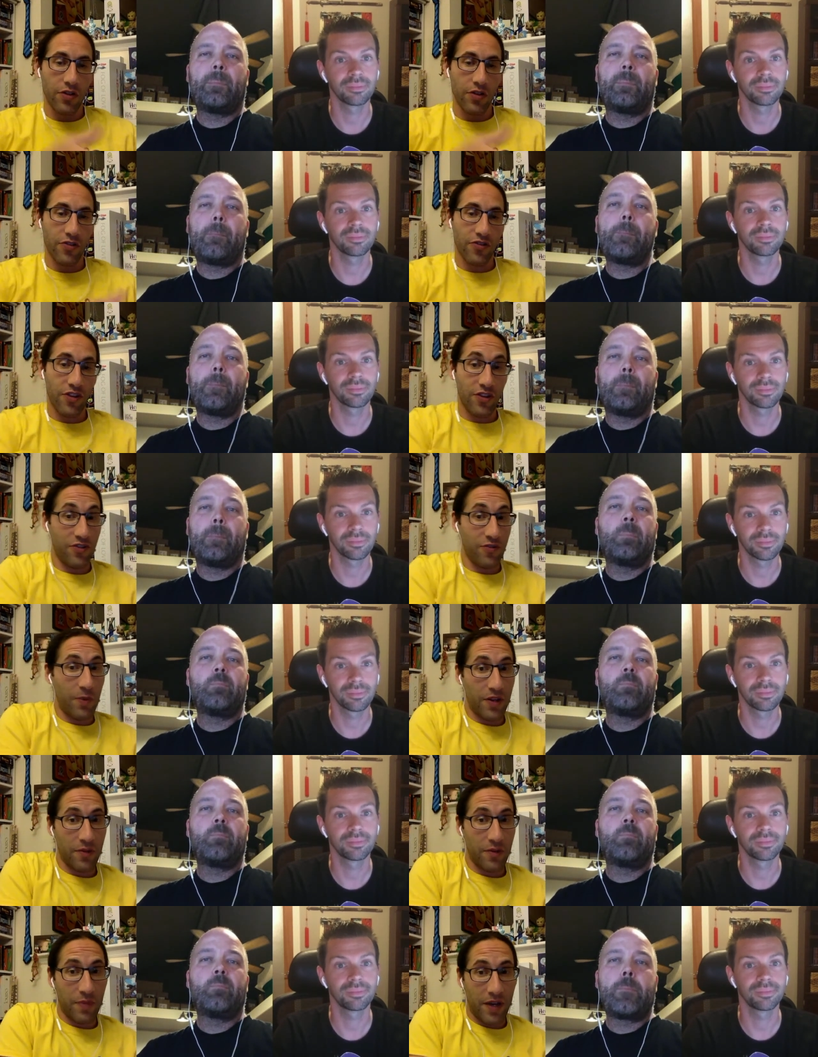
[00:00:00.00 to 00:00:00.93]
Speaker 1: you said you
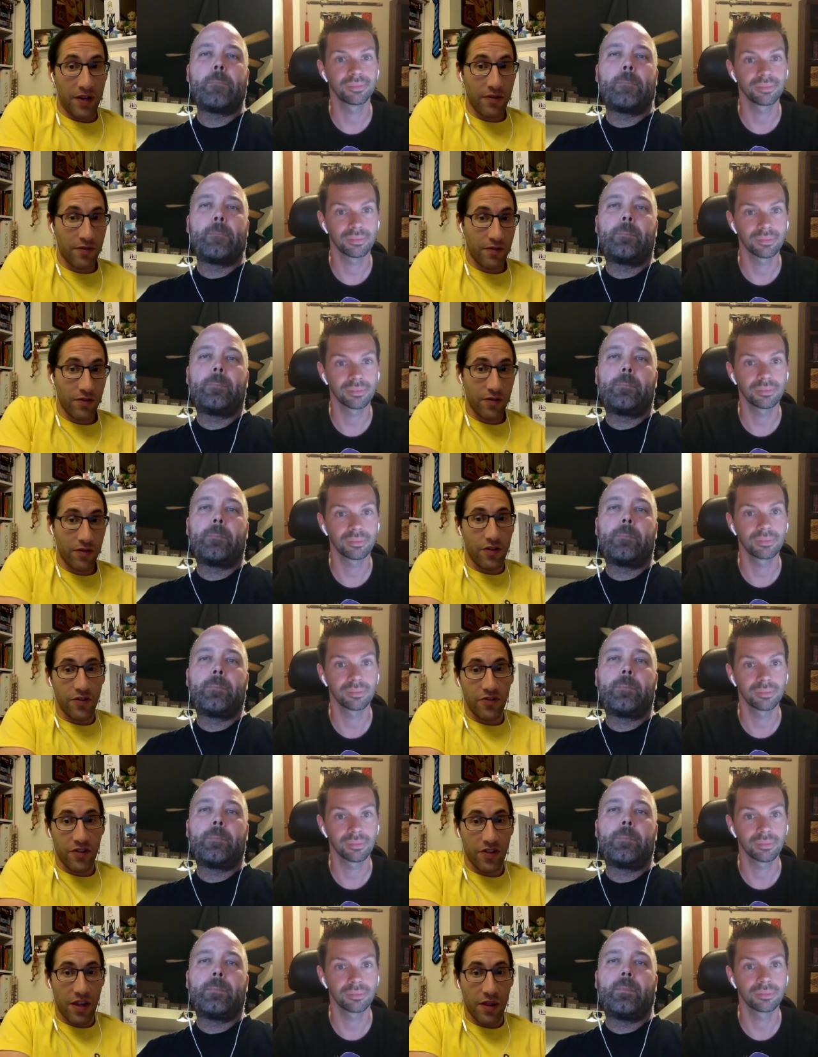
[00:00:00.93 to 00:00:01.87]
spent about
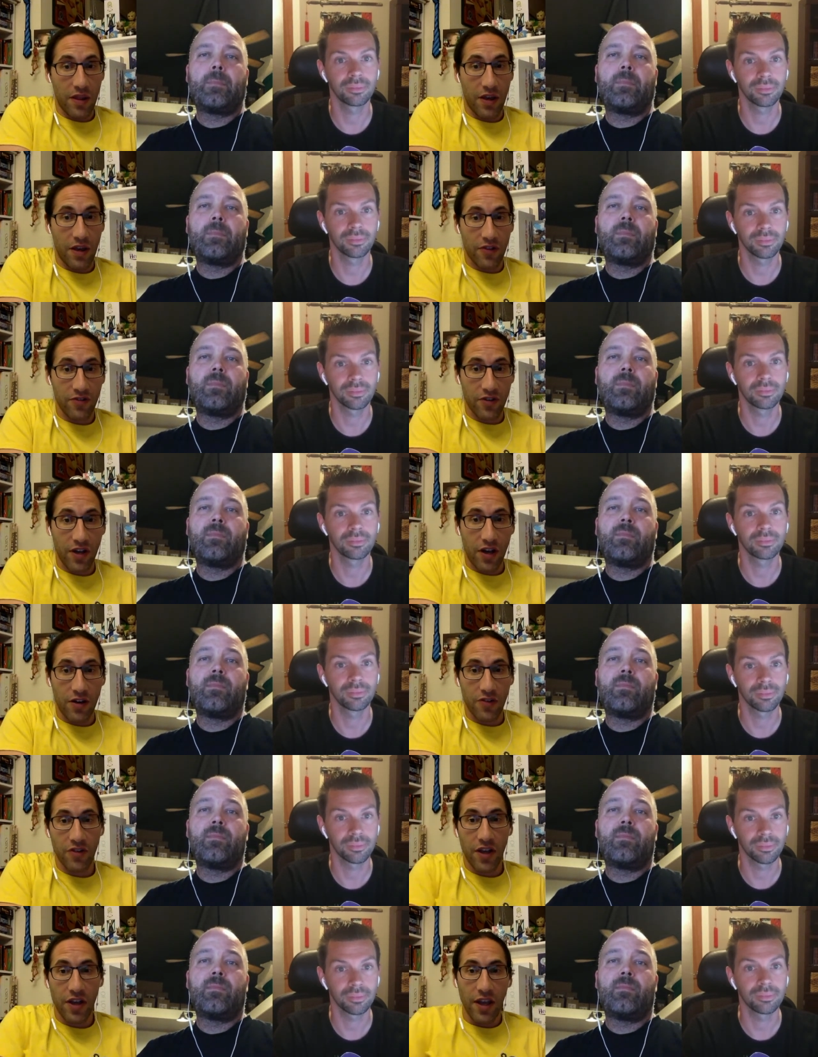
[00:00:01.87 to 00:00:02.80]
close to ten thousand dollars.